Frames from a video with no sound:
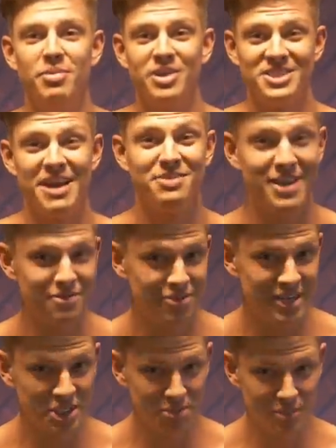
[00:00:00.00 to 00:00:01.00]
because I have
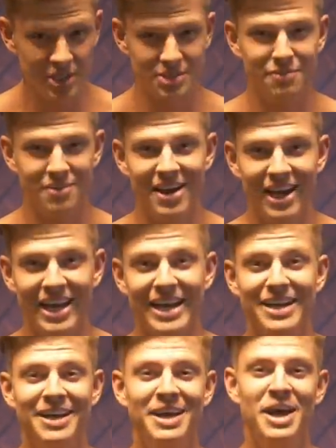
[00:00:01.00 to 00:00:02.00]
definition, because I'm very
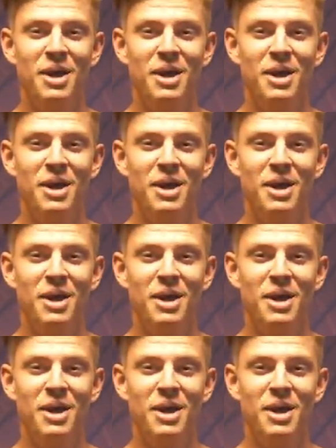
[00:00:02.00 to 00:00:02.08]
lean.